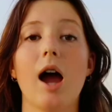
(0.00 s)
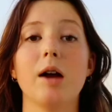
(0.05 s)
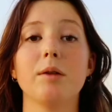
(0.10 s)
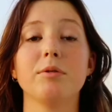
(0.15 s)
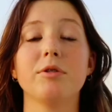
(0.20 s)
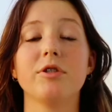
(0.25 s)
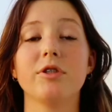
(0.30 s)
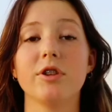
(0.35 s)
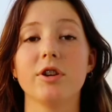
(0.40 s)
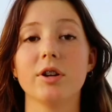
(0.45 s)

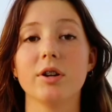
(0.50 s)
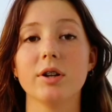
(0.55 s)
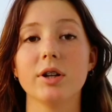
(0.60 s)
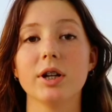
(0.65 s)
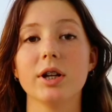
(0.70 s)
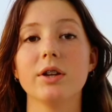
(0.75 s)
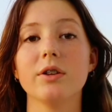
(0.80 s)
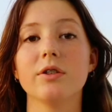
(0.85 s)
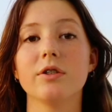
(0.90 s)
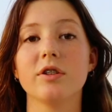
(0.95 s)
I was
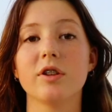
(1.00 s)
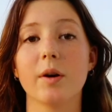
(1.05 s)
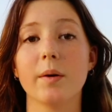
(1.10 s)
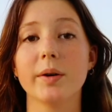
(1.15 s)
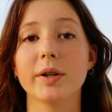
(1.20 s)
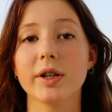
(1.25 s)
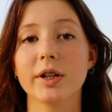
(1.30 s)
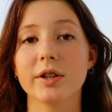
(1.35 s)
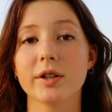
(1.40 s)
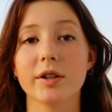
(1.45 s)
curious,
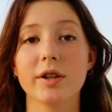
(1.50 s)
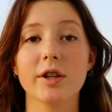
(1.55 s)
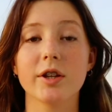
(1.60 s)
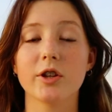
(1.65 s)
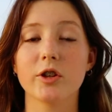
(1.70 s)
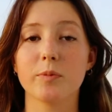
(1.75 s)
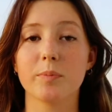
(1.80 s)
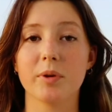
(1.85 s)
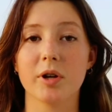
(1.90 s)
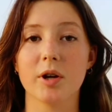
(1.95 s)
going into the
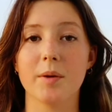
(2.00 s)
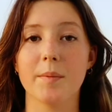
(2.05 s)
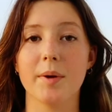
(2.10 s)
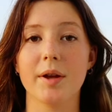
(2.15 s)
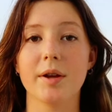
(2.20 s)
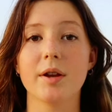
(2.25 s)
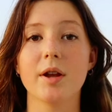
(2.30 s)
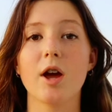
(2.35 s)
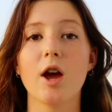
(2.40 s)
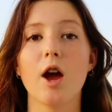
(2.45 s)

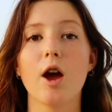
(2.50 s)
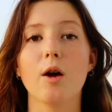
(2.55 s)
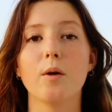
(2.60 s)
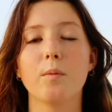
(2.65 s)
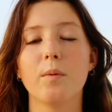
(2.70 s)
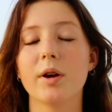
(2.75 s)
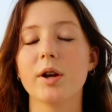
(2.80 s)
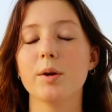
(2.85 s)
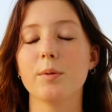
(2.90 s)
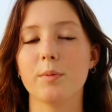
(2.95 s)
experiment,
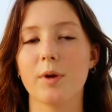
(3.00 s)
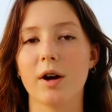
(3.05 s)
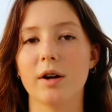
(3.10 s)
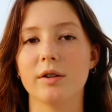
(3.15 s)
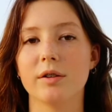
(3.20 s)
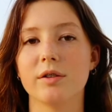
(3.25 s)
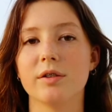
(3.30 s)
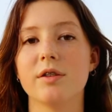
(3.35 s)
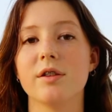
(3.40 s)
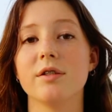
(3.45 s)
what it
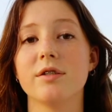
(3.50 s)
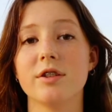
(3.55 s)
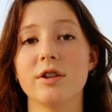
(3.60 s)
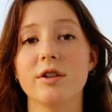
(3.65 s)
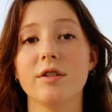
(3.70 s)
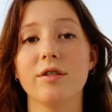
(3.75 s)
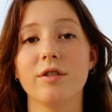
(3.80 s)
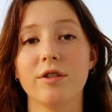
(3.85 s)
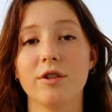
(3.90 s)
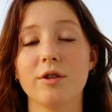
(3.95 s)
was that
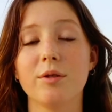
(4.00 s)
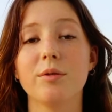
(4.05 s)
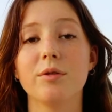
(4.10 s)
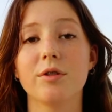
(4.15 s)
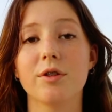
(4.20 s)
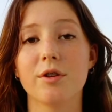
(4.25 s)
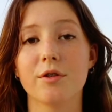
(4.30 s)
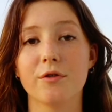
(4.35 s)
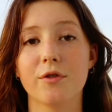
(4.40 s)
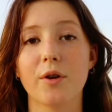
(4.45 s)
teens
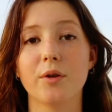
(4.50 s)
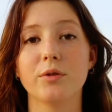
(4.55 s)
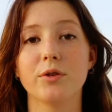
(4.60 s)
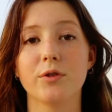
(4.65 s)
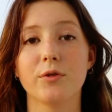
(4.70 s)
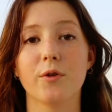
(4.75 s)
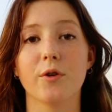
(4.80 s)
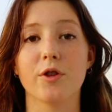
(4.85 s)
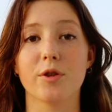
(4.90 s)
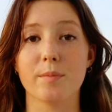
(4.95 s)
used their
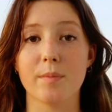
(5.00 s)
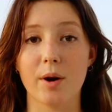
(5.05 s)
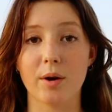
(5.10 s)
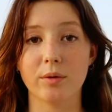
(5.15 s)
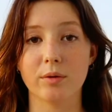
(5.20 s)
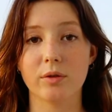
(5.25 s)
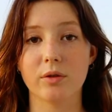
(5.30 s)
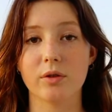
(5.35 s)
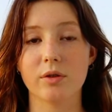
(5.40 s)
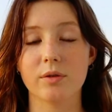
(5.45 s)
phones for the
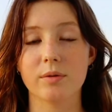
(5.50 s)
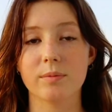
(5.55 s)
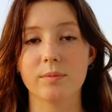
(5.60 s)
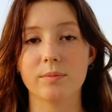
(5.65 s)
most.